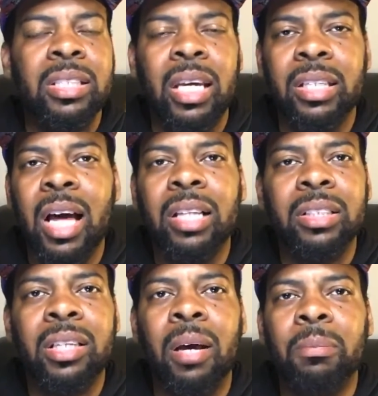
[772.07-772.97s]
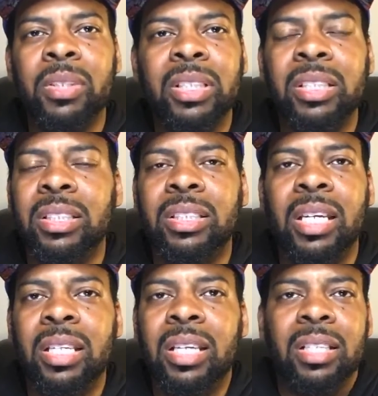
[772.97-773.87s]
technology companies because he
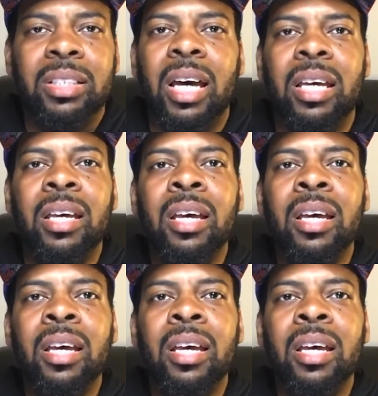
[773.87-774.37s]
said he does not